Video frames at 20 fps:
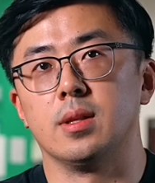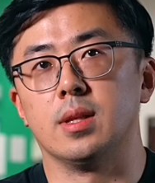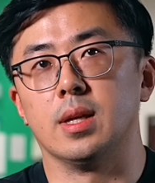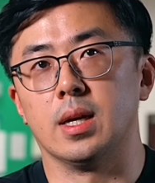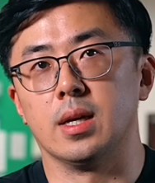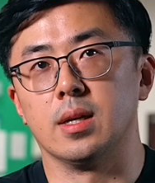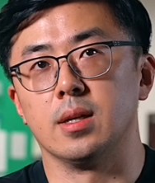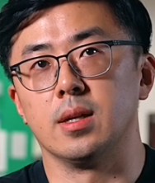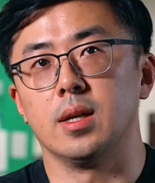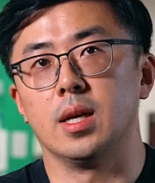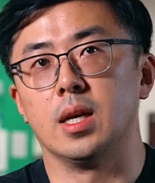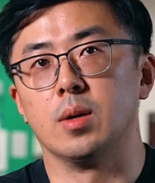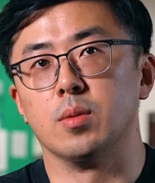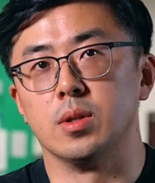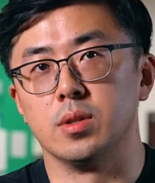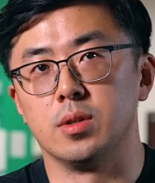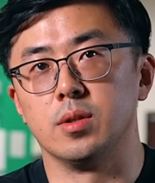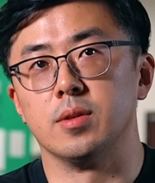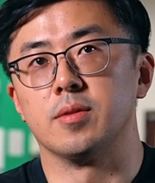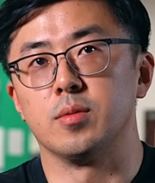that
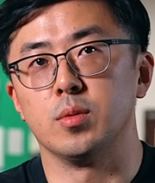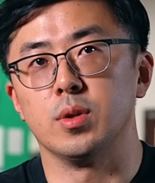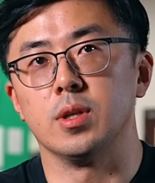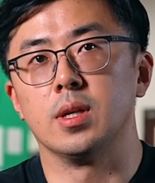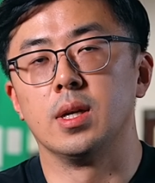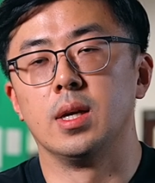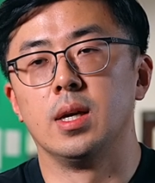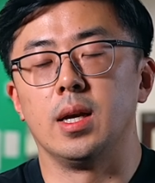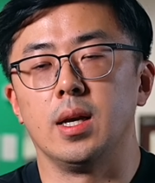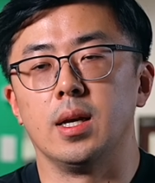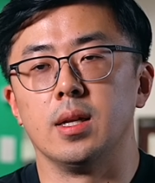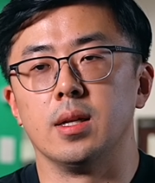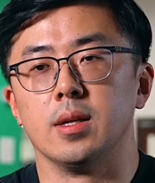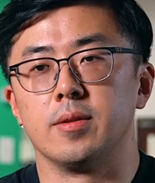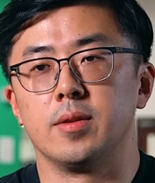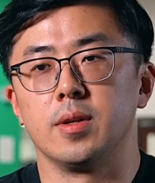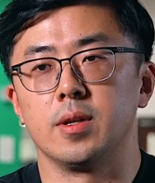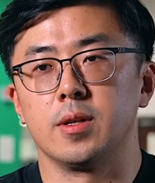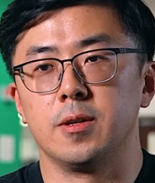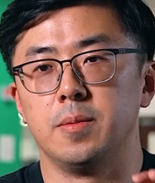A123. And I
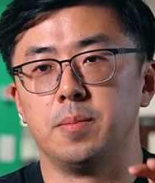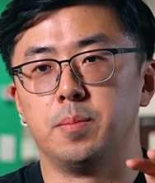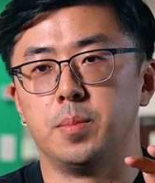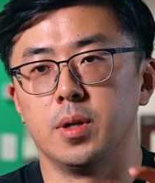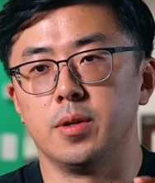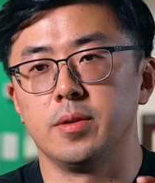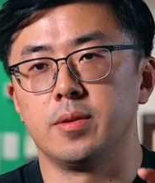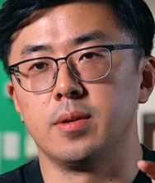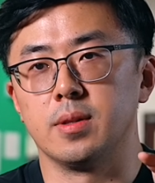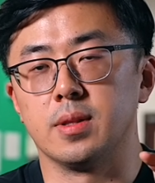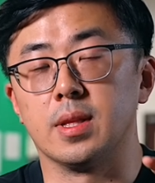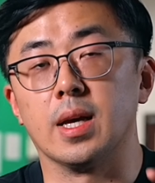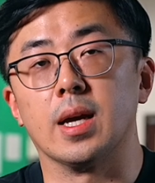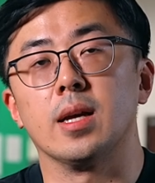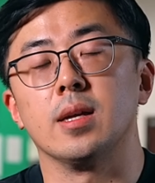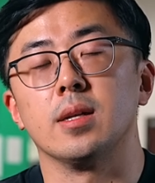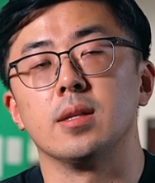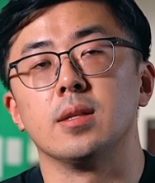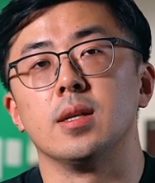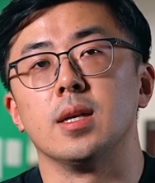think both
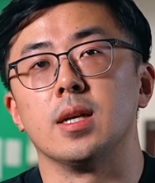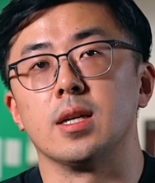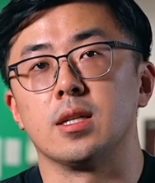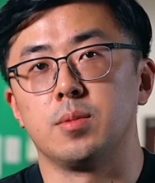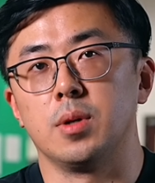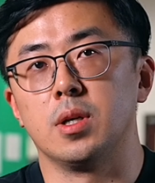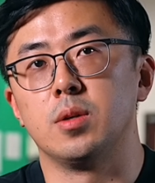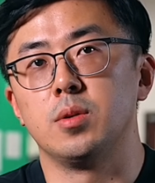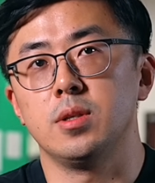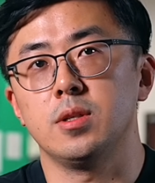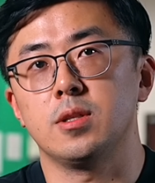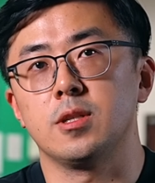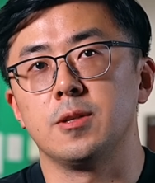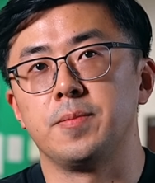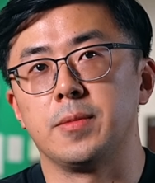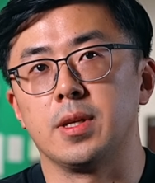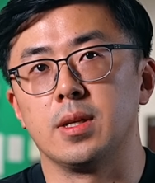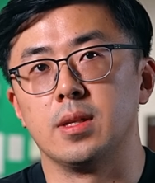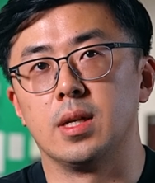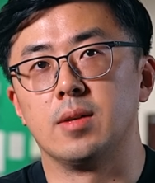that experience,
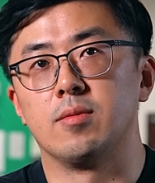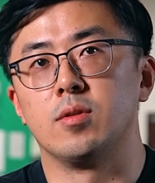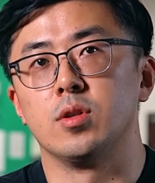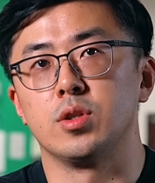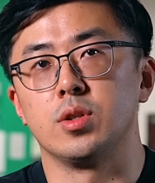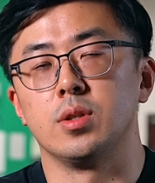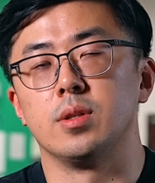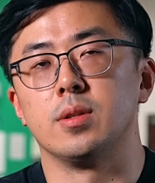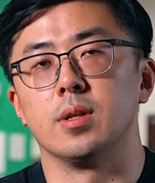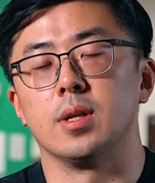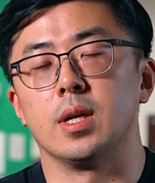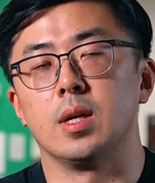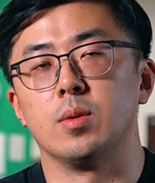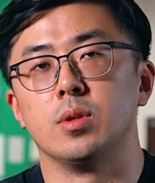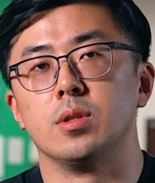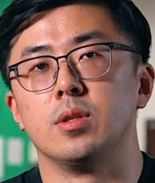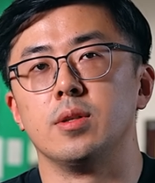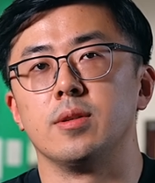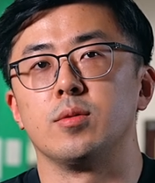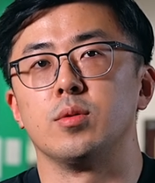leveraging the
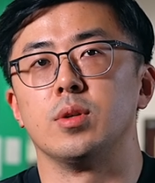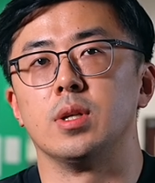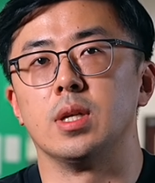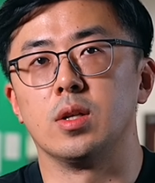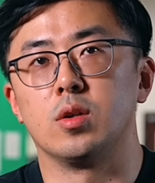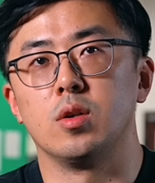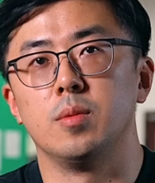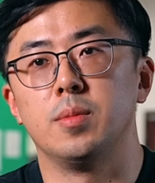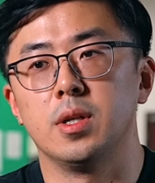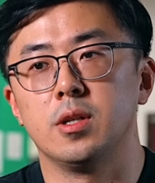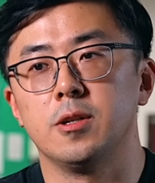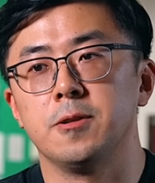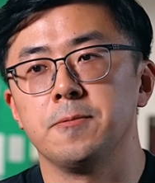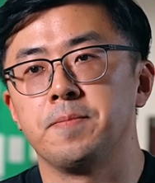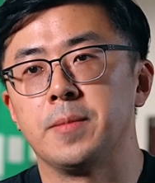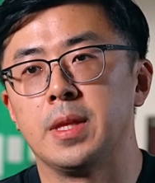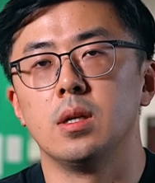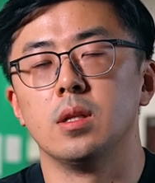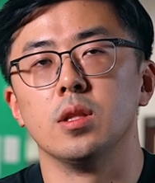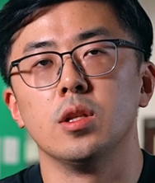A123 incubator,
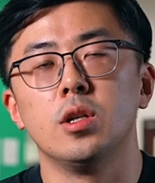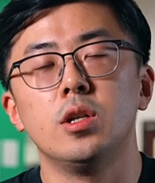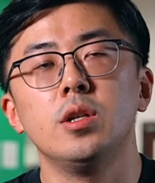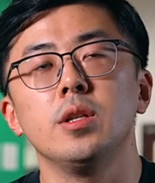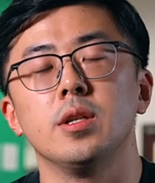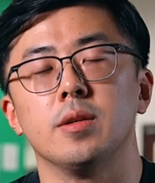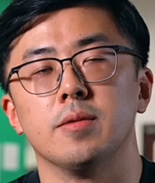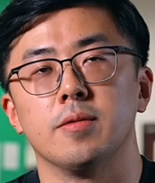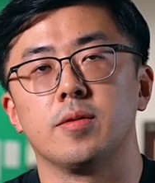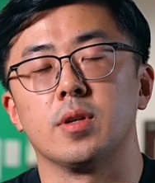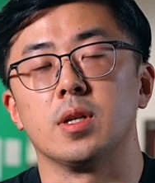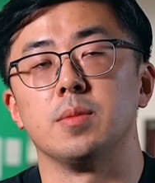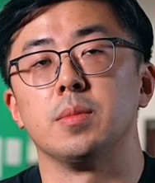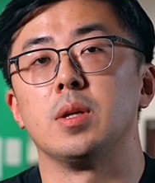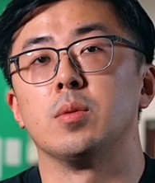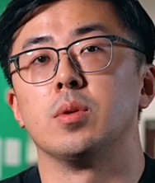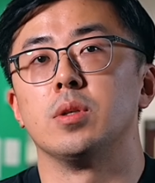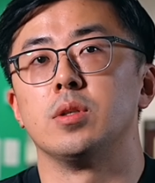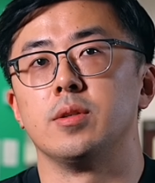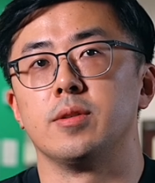learning from
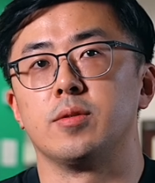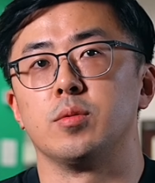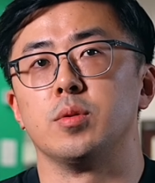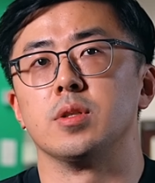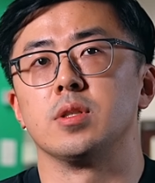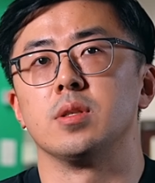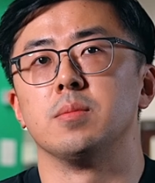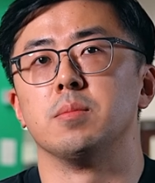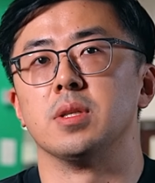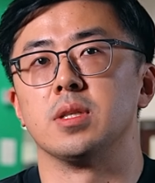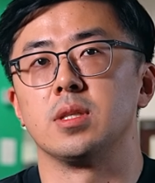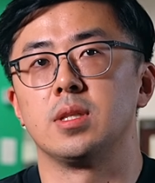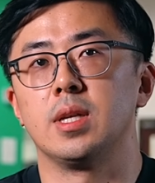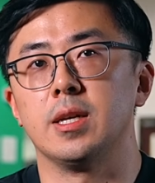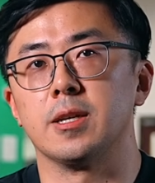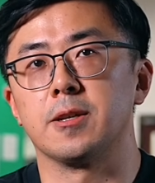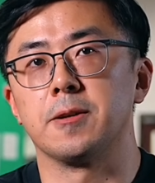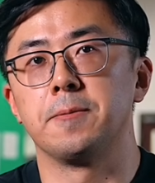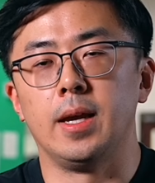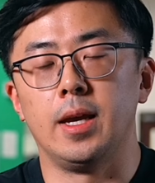A123's
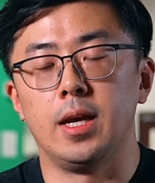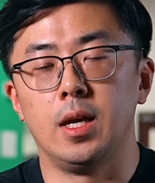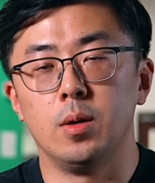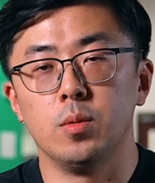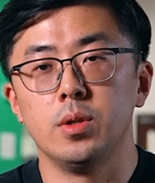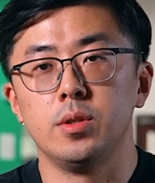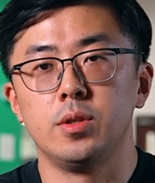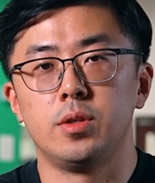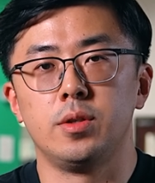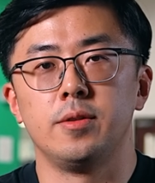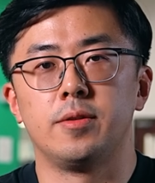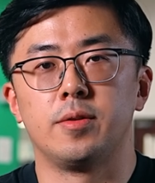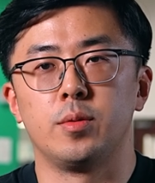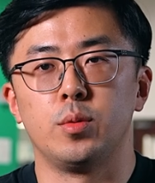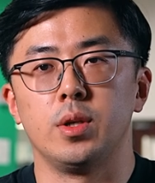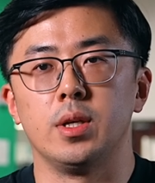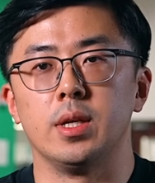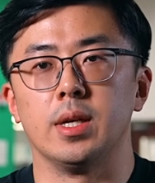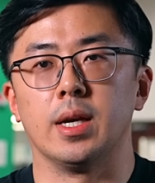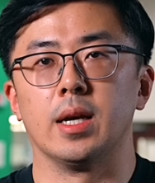mistake.
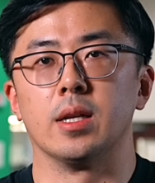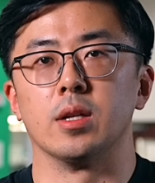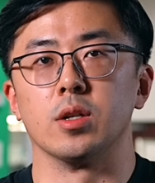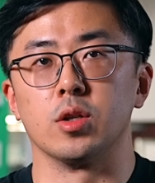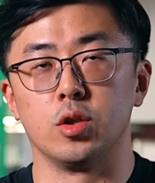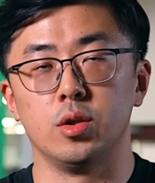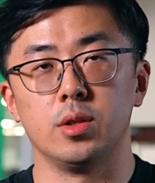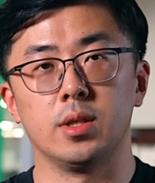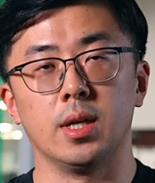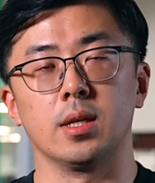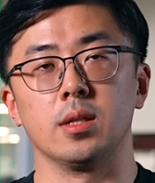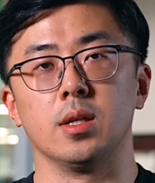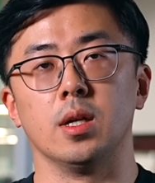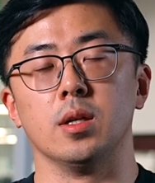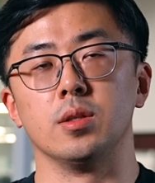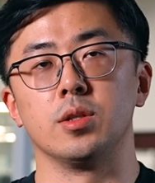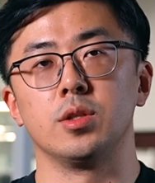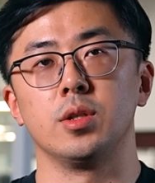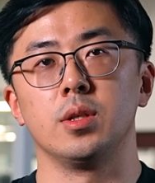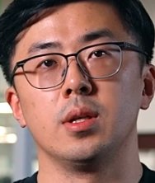A123 had a good
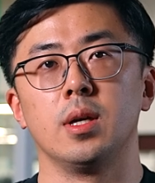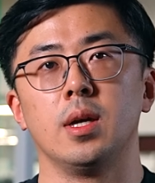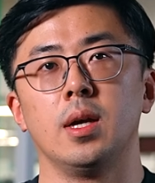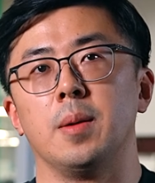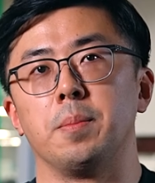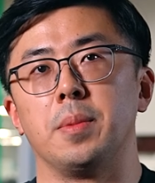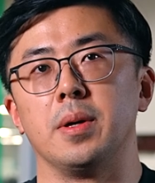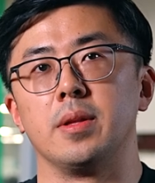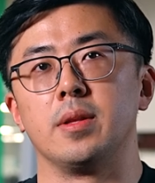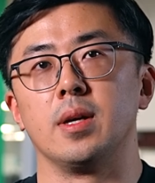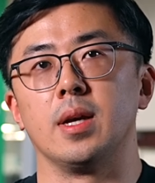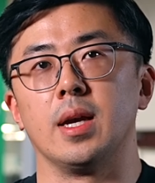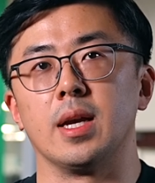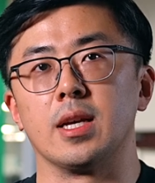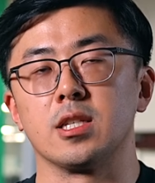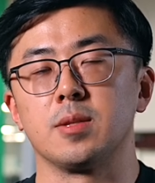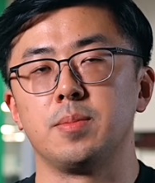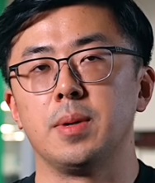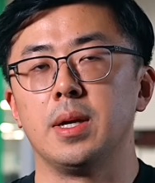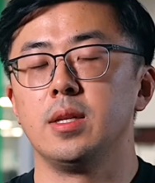technology, but they
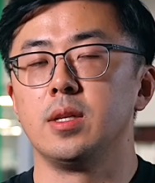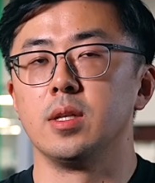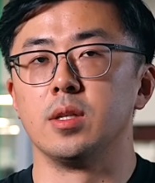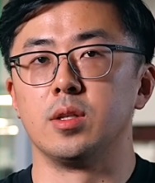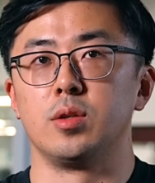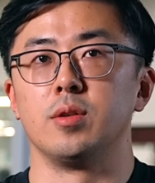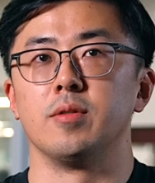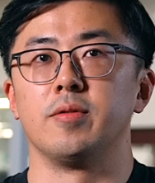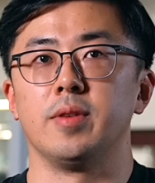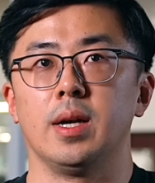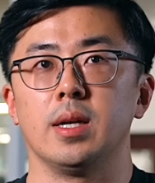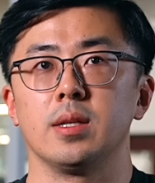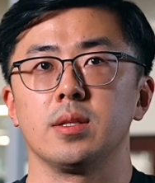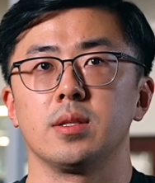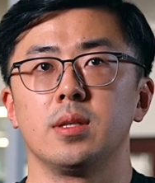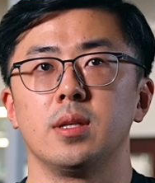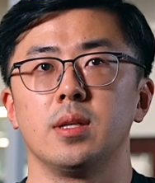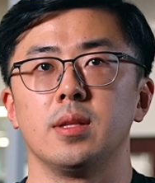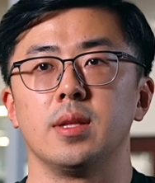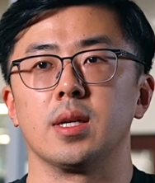expanded too
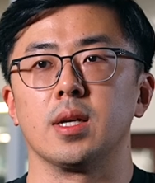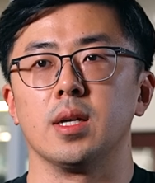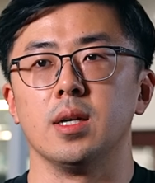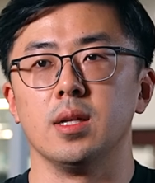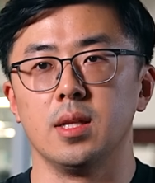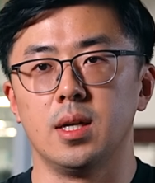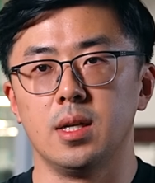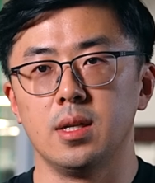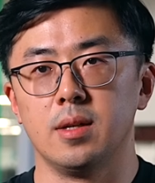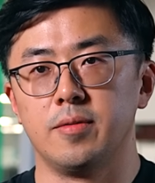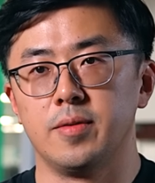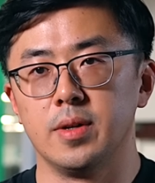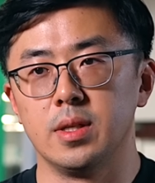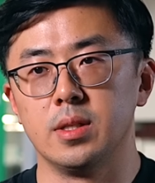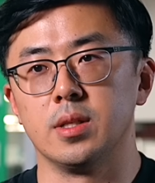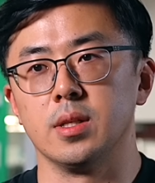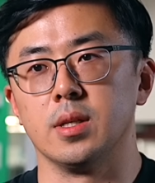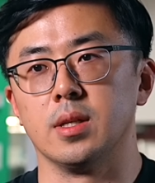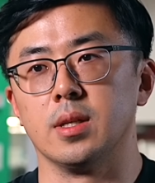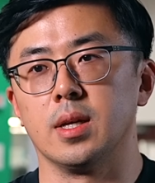fast. They got a lot of
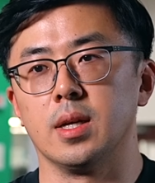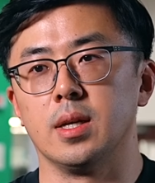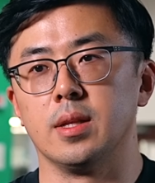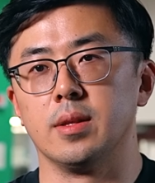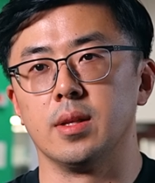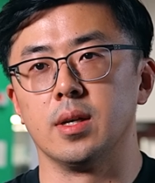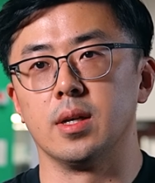funding and